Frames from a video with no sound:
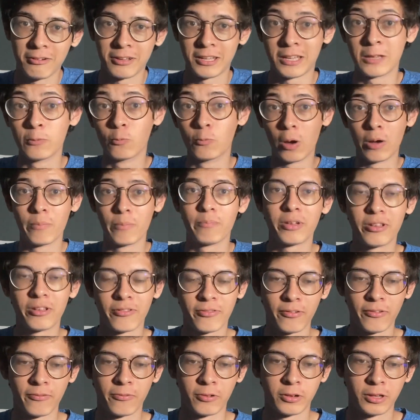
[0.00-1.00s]
He won't be
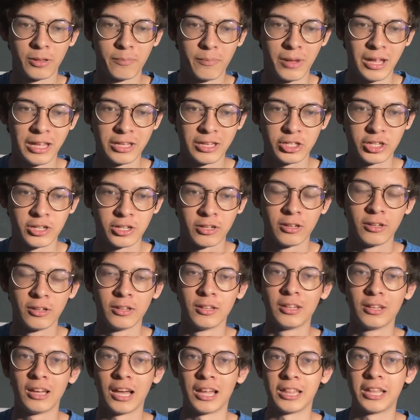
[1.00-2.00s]
fit for the match,
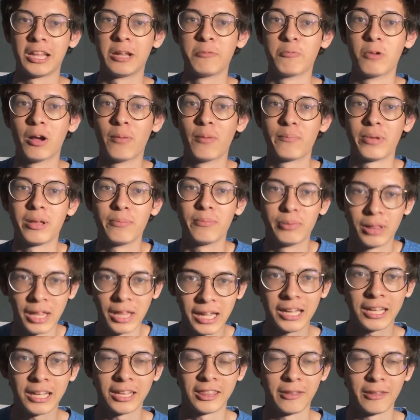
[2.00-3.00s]
and he won't be
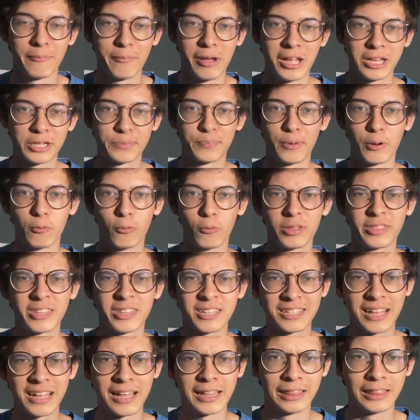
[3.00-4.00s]
playing in the match. But what does
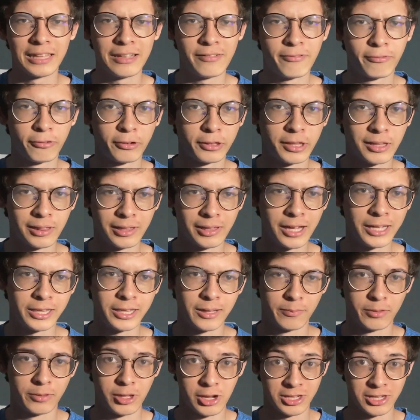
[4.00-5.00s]
that leave for the
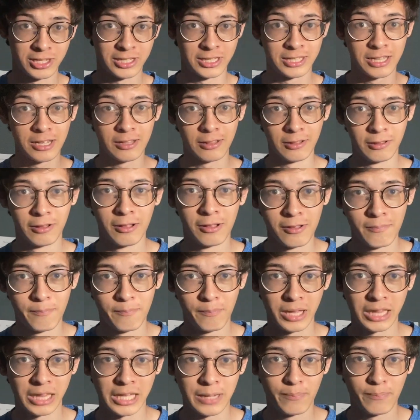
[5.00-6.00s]
lineup? There's still
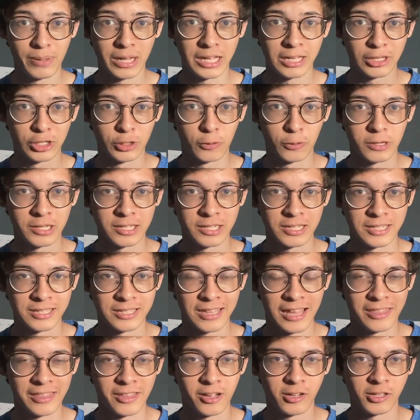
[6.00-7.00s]
many big choices
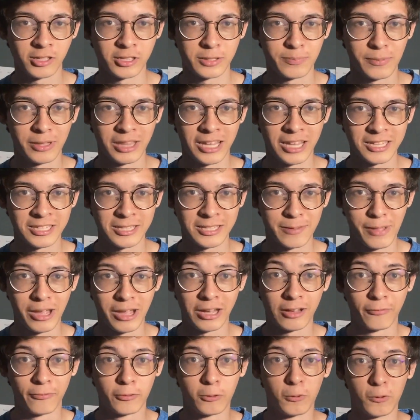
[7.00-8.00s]
that Nagelsmann has to make.
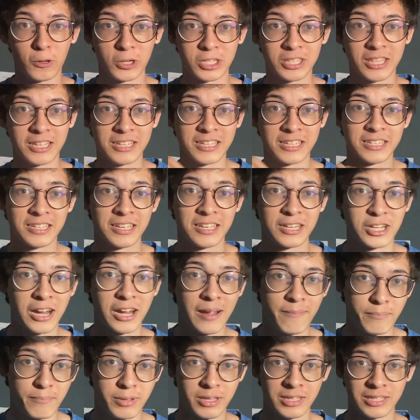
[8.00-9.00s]
Of course, this is a
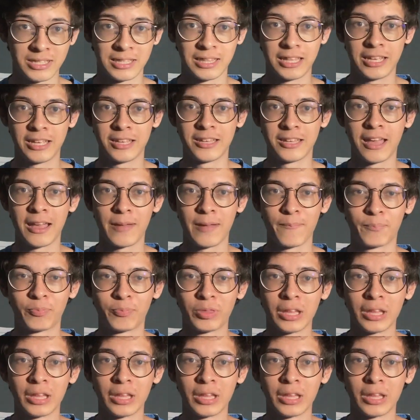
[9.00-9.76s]
Champions League game.